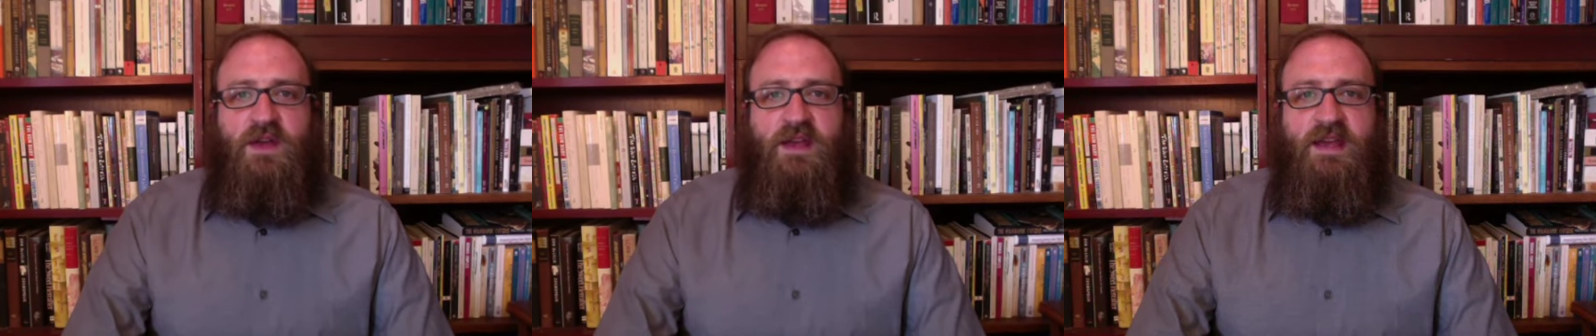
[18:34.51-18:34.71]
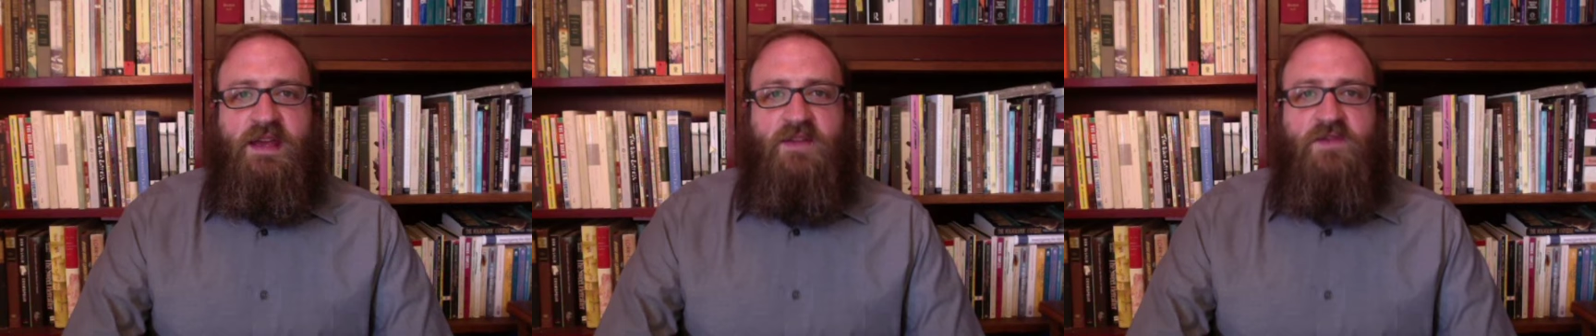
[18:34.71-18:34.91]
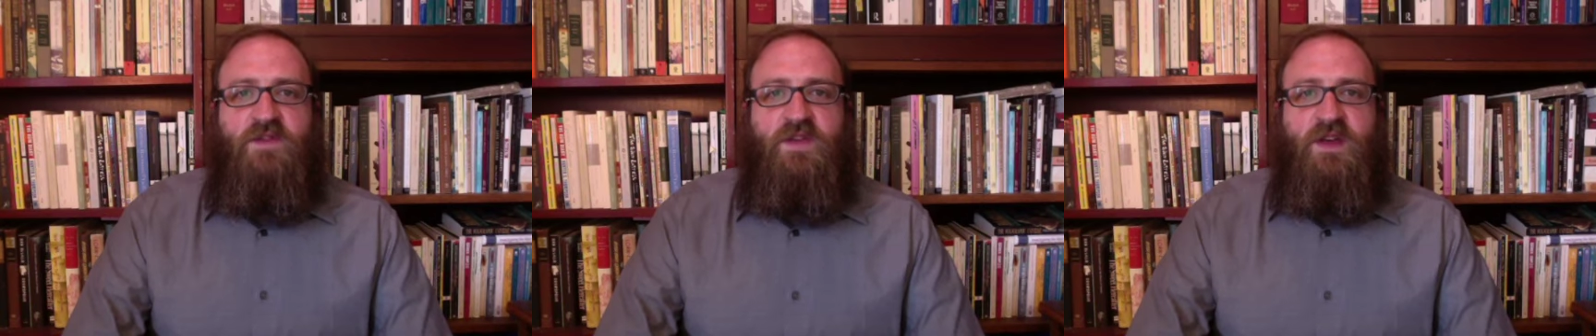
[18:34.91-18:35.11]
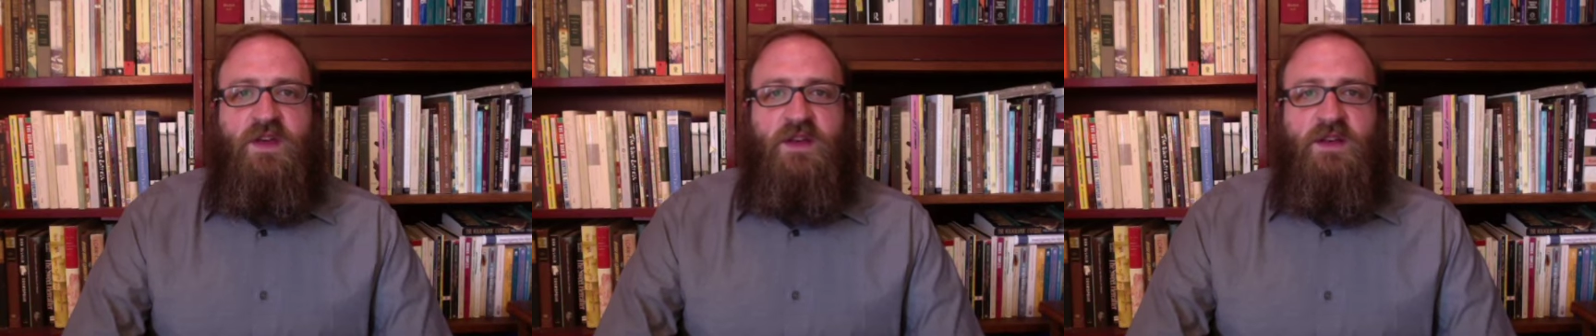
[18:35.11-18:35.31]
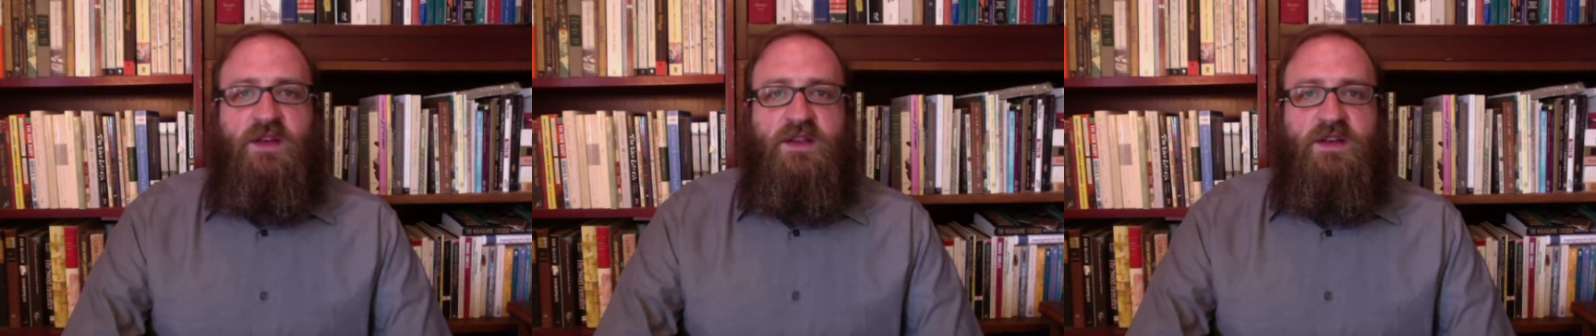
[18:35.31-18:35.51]

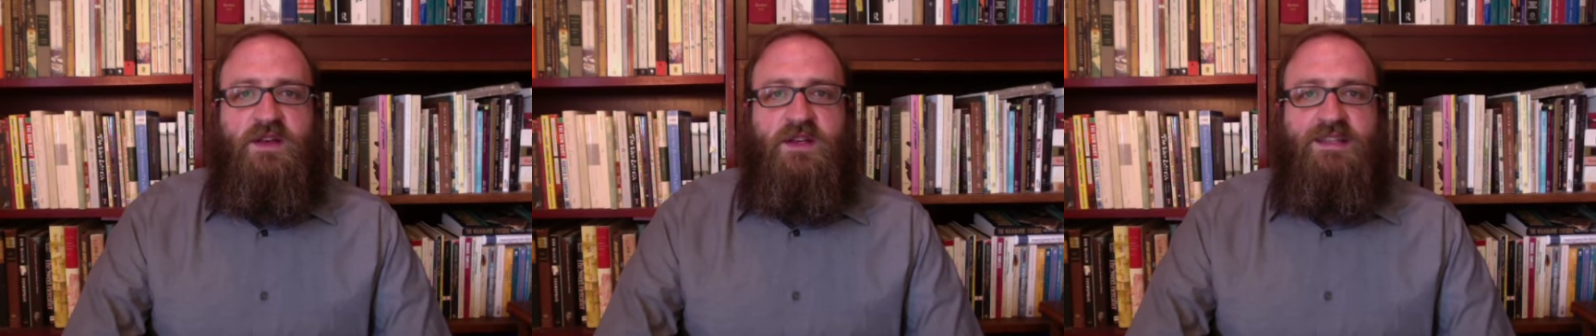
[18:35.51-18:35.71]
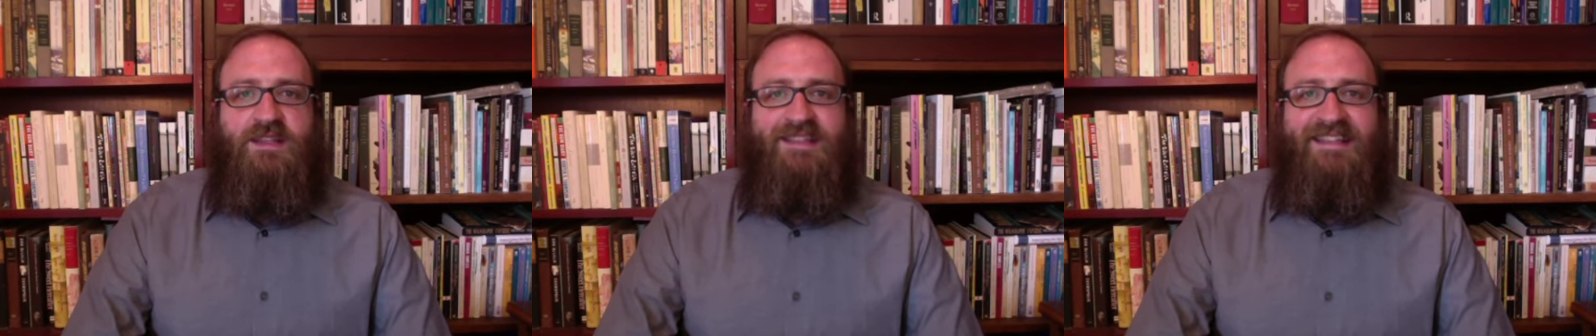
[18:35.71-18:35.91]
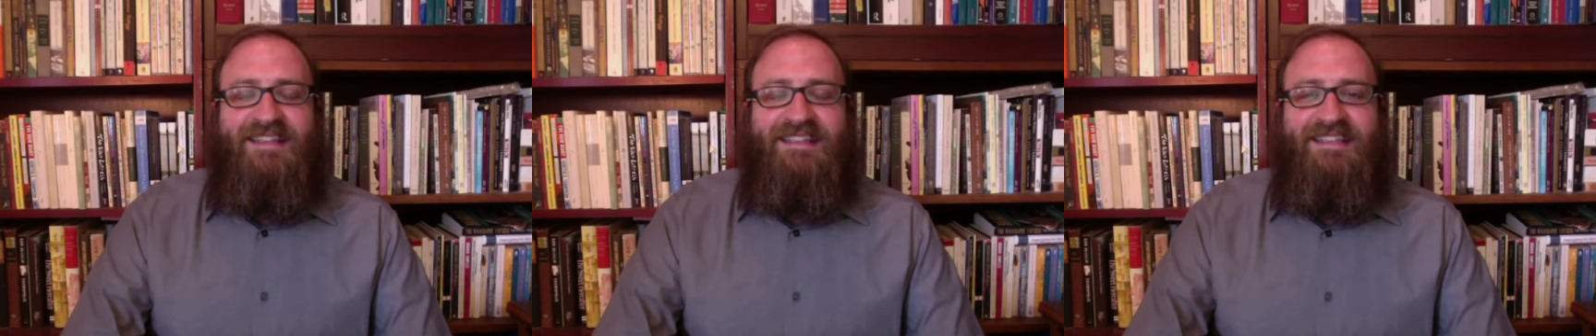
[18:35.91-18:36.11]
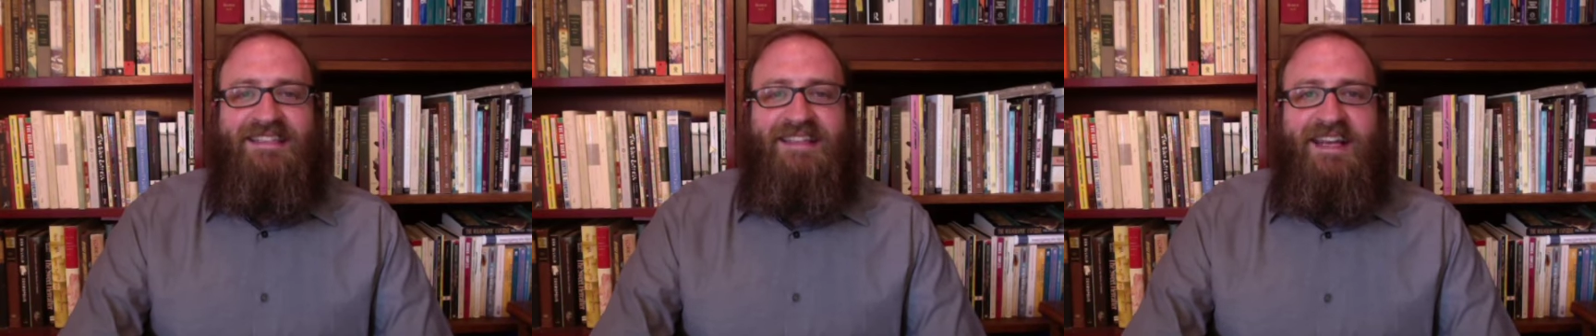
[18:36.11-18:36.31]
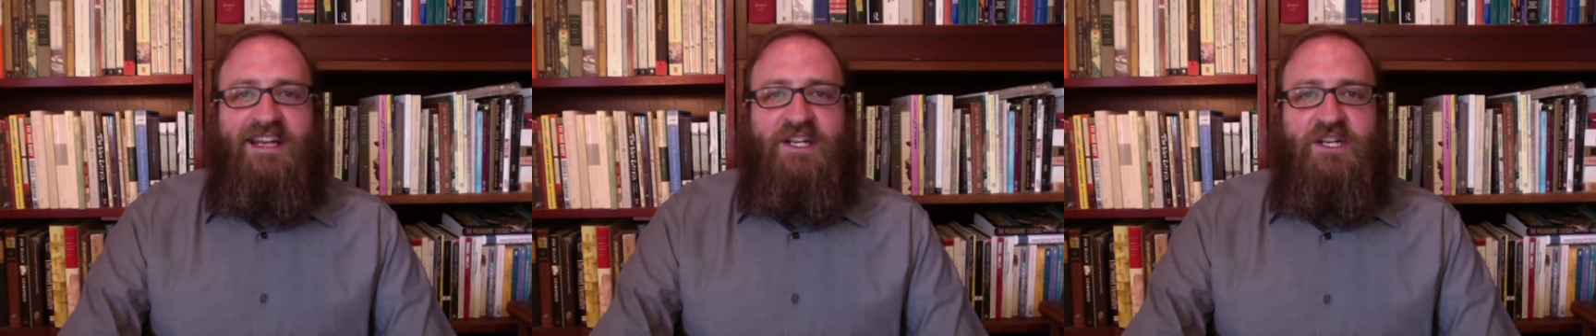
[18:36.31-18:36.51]
even the
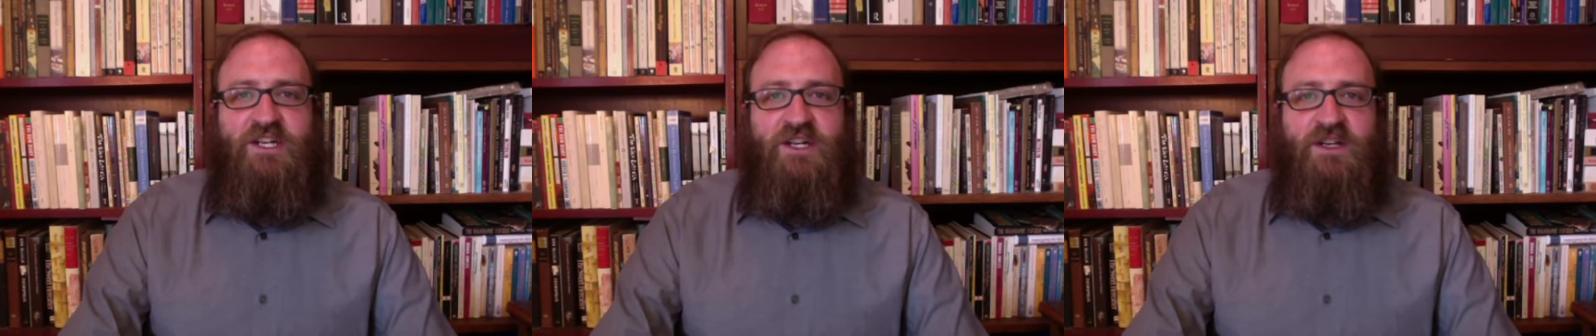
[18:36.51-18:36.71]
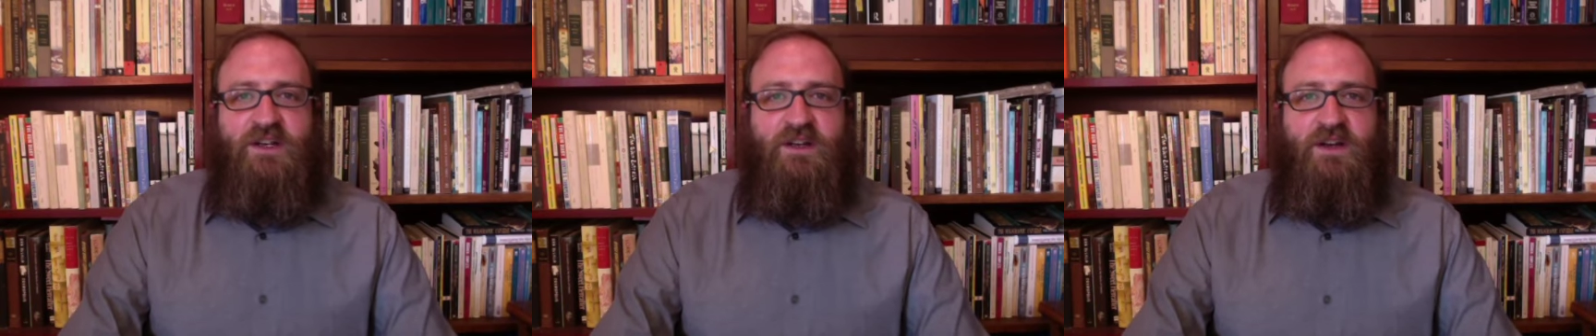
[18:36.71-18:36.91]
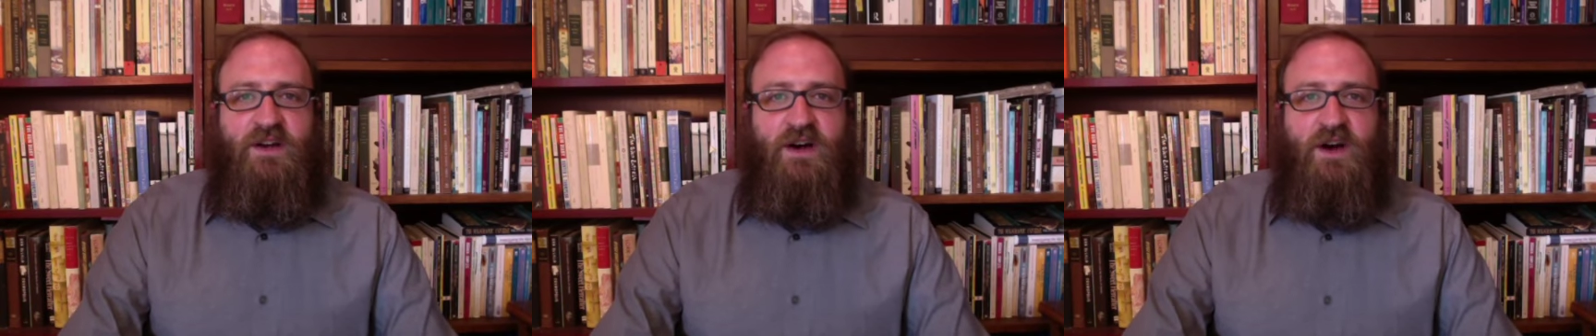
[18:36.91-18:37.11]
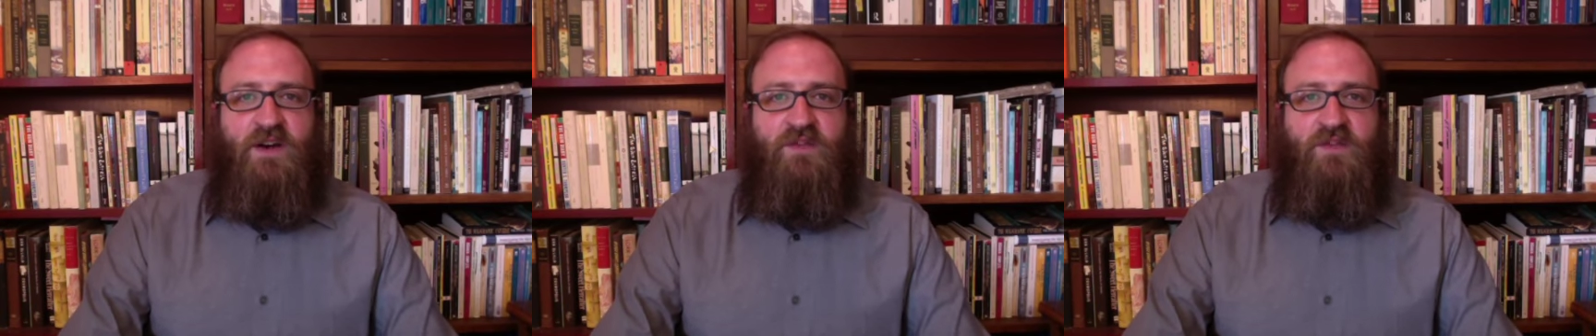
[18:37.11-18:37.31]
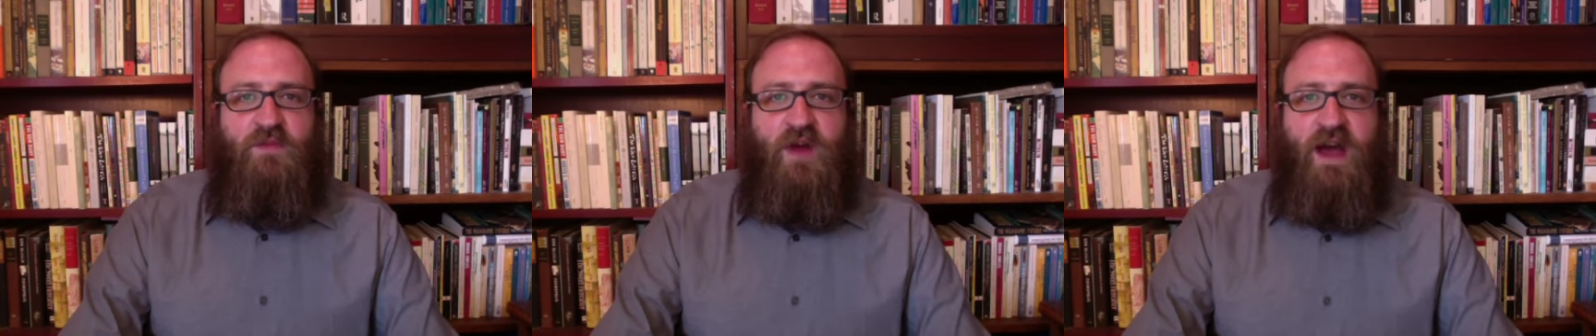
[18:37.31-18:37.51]
sensation
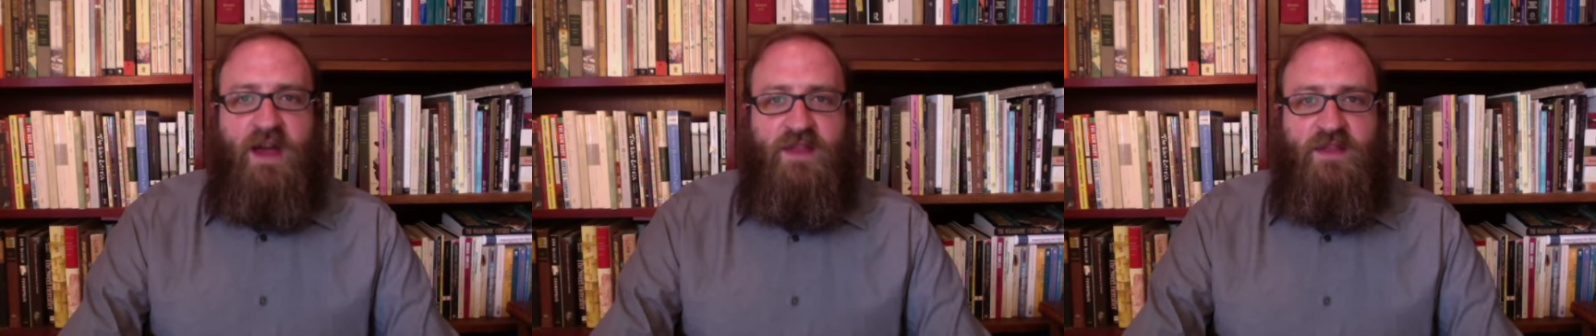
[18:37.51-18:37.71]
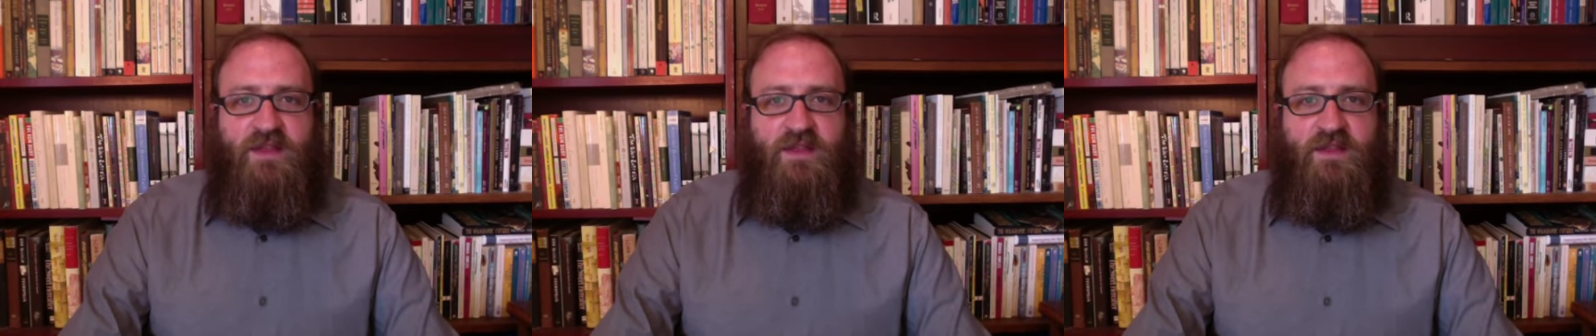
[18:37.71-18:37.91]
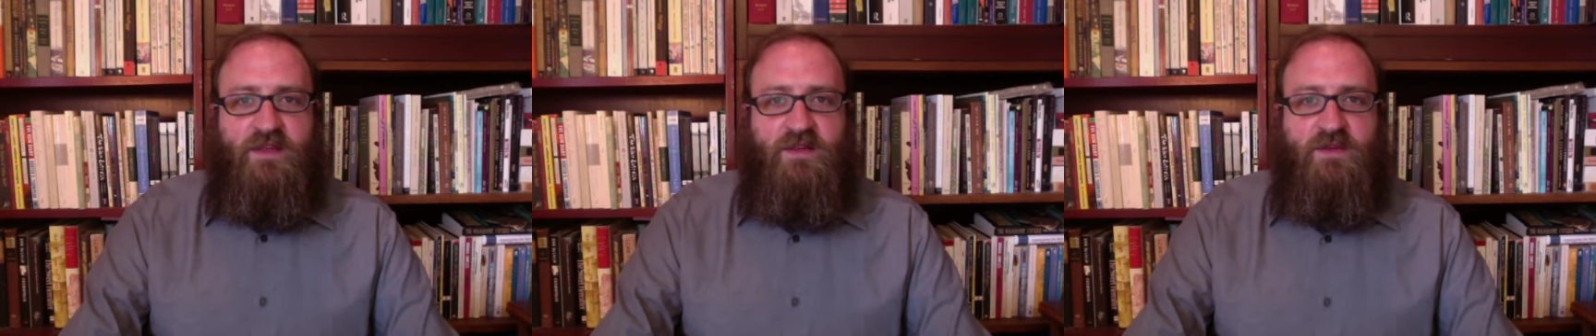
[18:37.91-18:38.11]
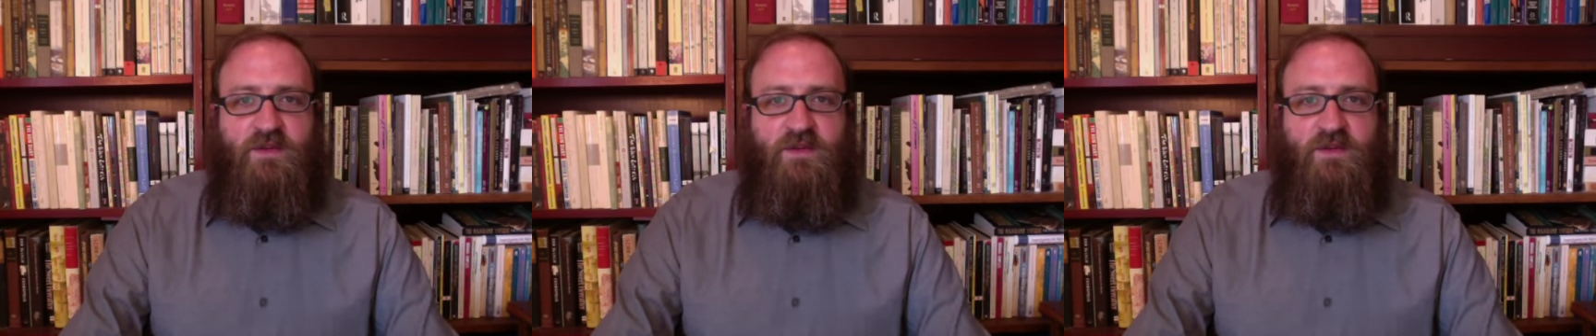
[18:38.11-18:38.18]
of breath,